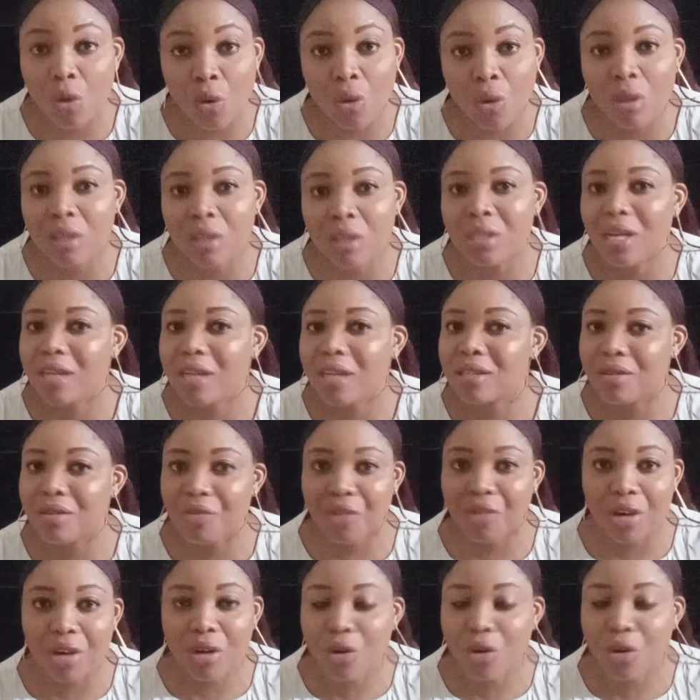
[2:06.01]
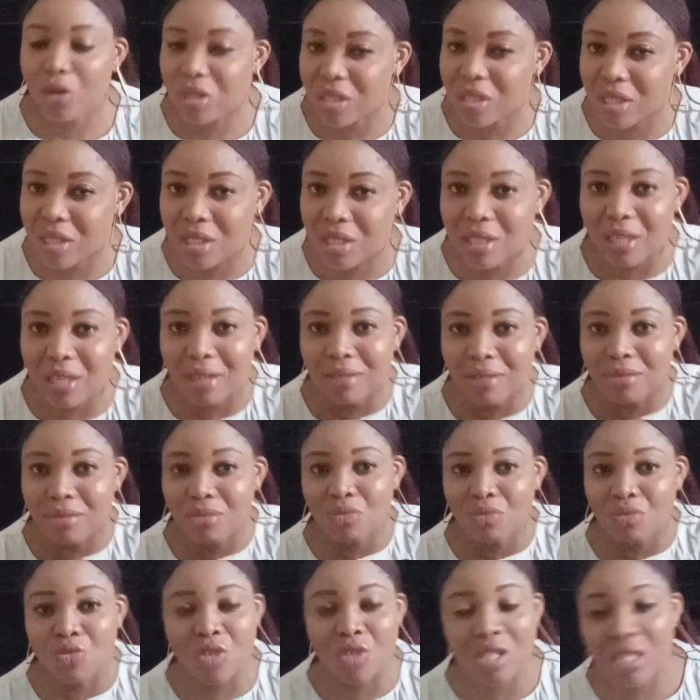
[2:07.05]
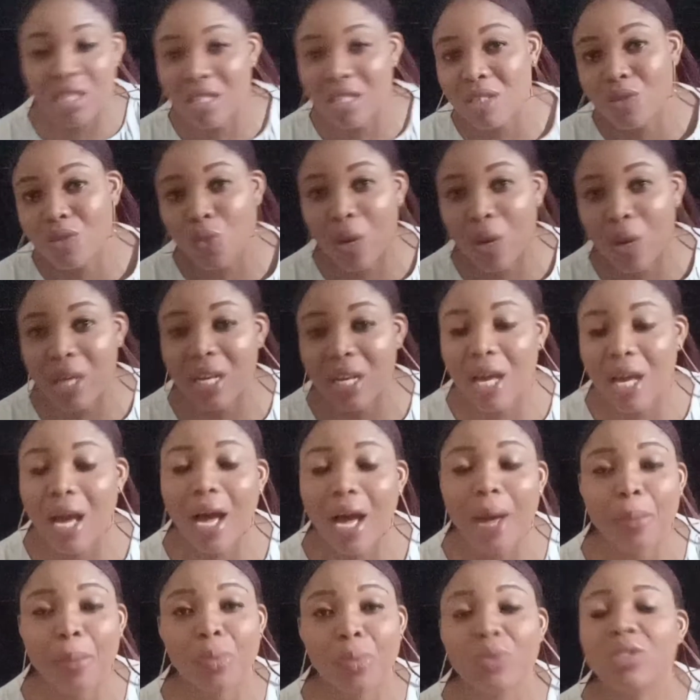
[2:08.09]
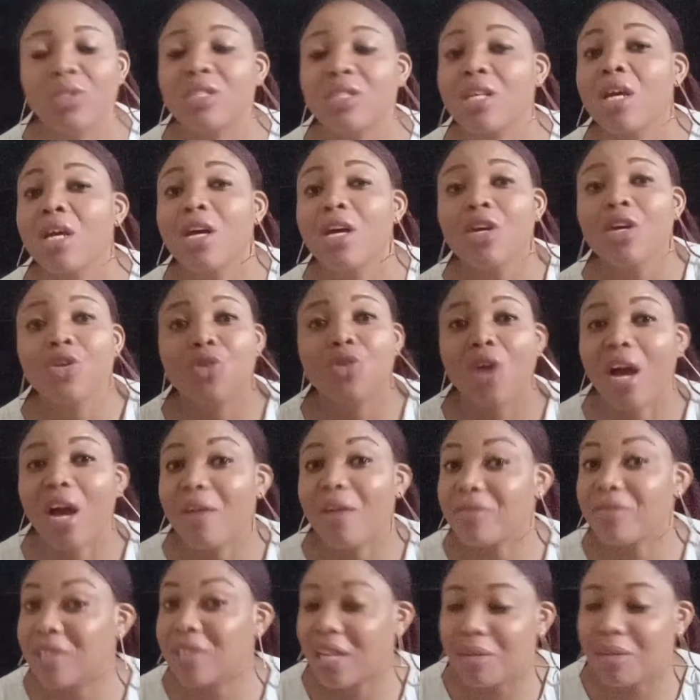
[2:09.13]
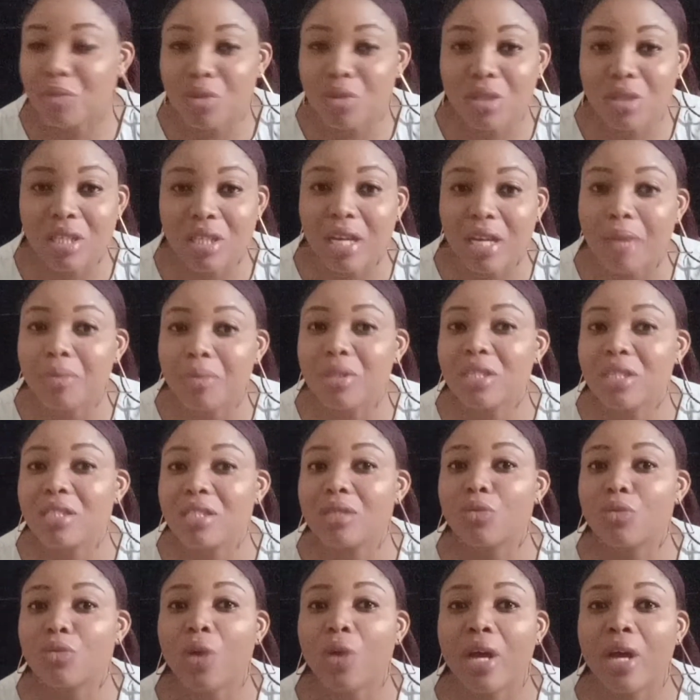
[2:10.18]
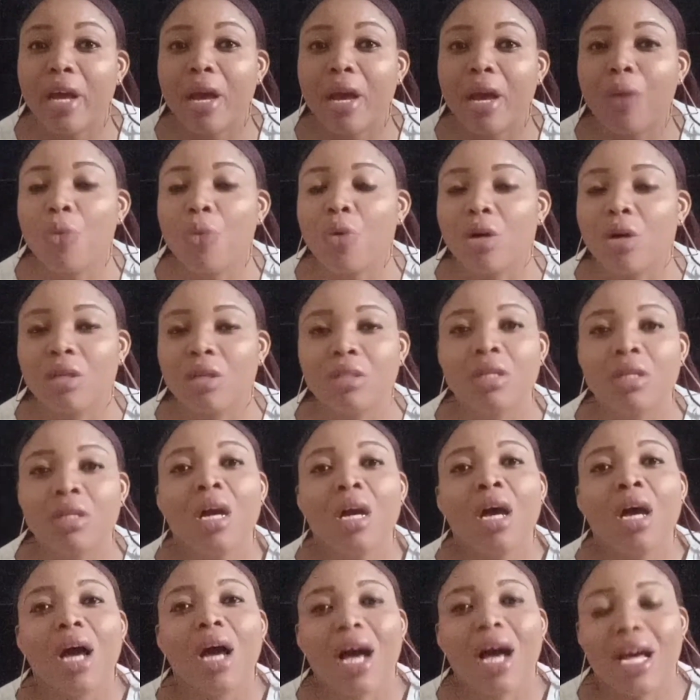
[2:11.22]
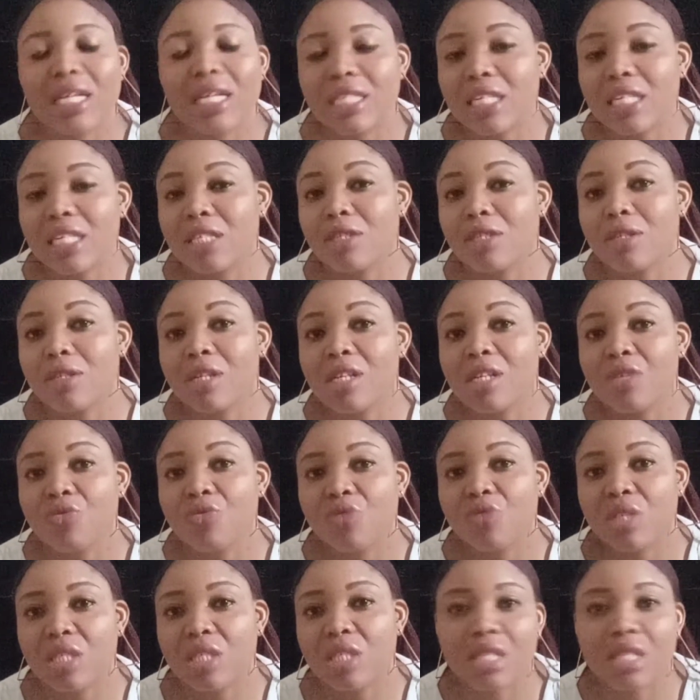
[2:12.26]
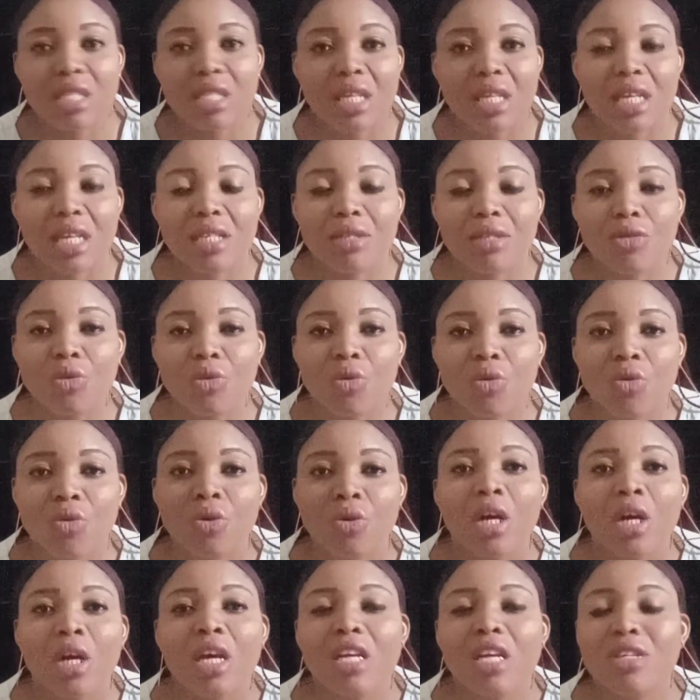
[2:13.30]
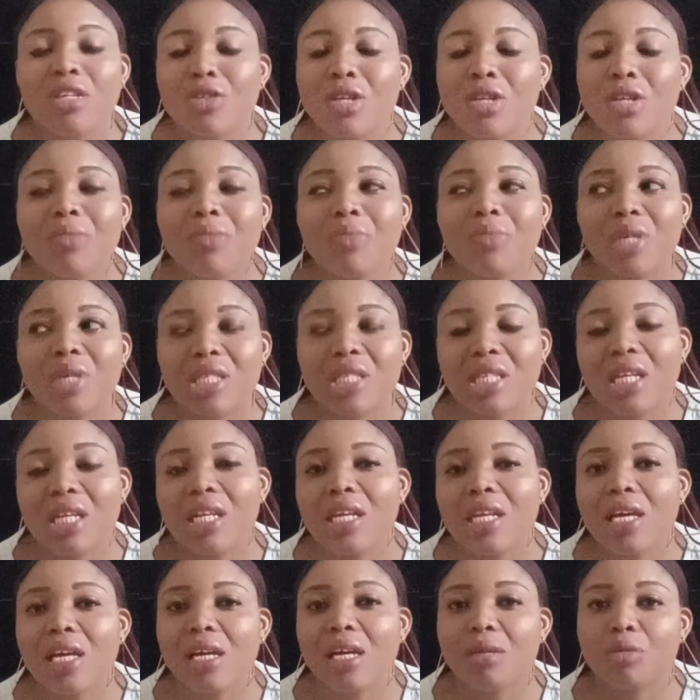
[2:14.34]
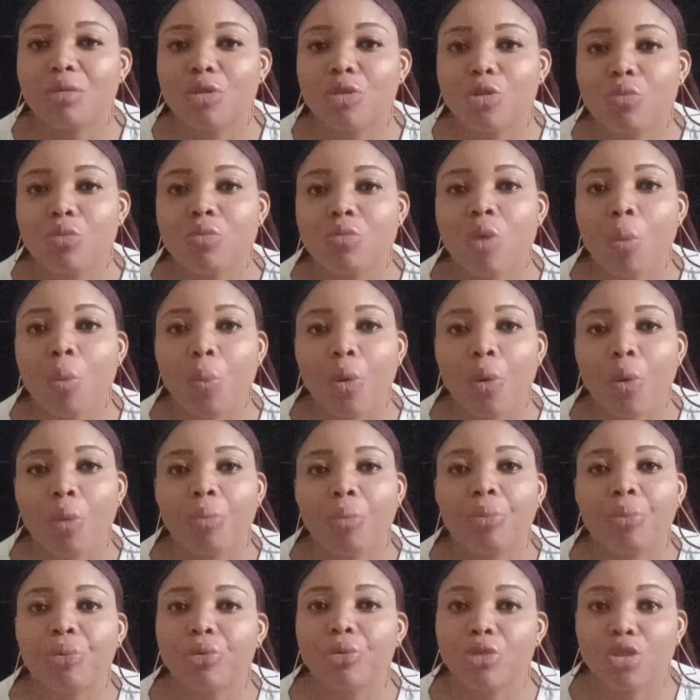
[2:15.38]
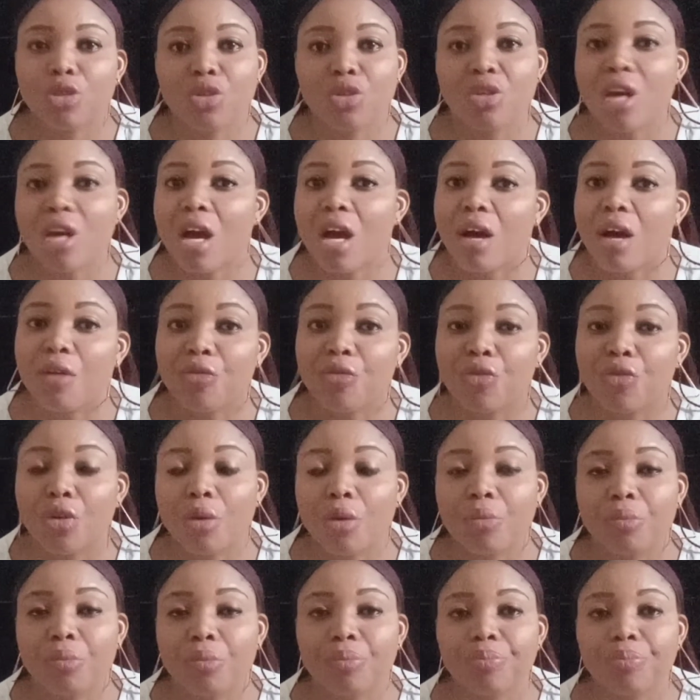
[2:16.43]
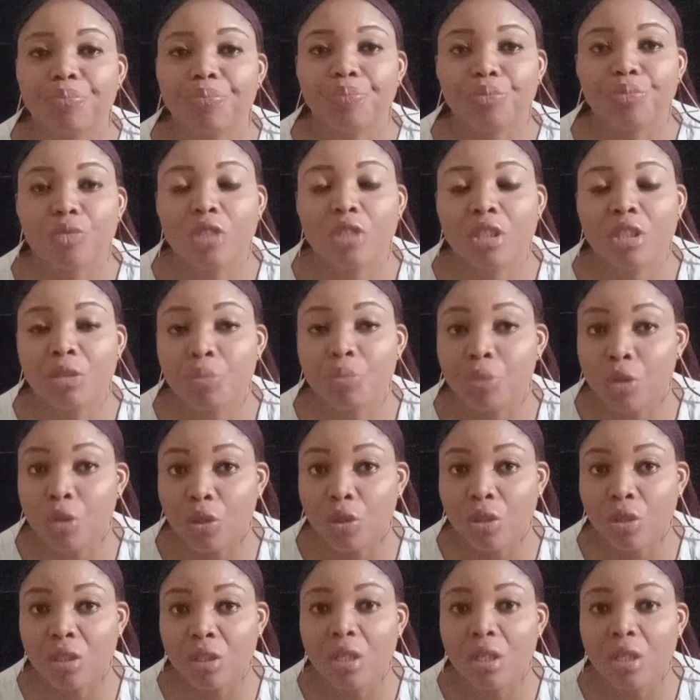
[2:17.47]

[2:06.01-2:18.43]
There are different causes and reasons why that happens. You have type 2 diabetes, where one has insulin resistance. So insulin basically helps to mop up sugar from the blood.